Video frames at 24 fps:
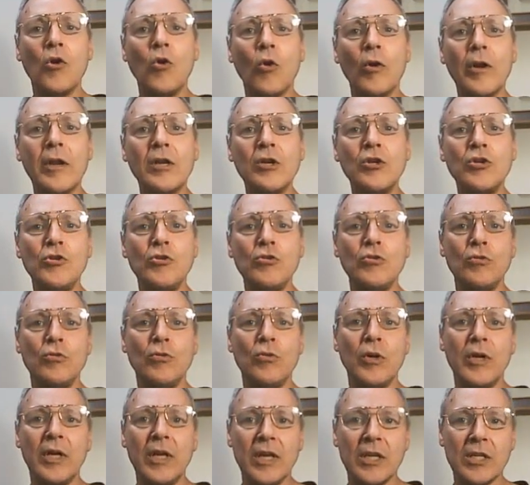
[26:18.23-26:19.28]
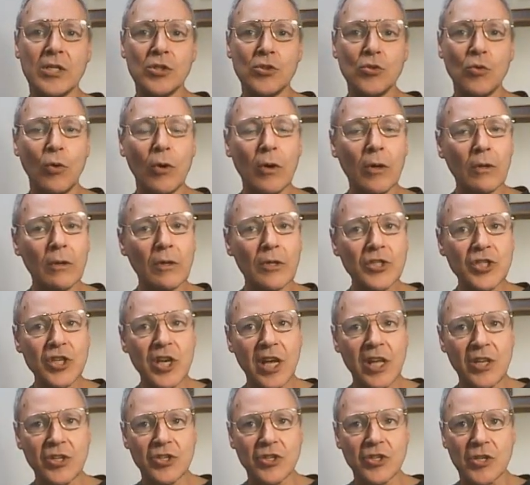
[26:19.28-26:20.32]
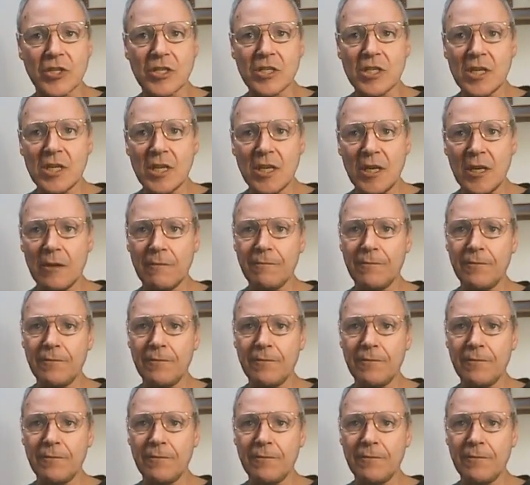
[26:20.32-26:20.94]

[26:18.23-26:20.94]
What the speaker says: According to historical changes,